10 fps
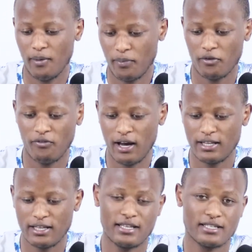
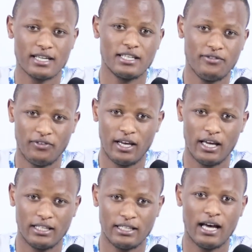provide the
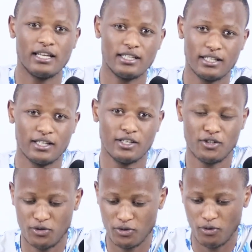certificate that
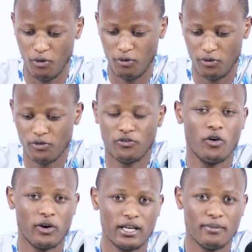you've
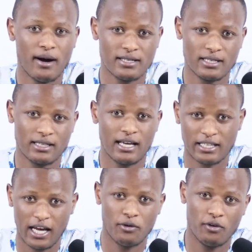already mastered that
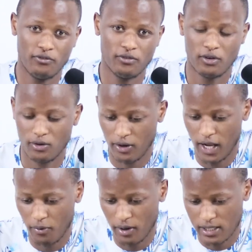kind of
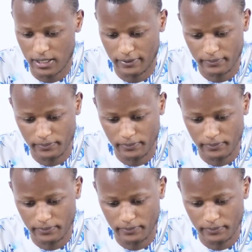language.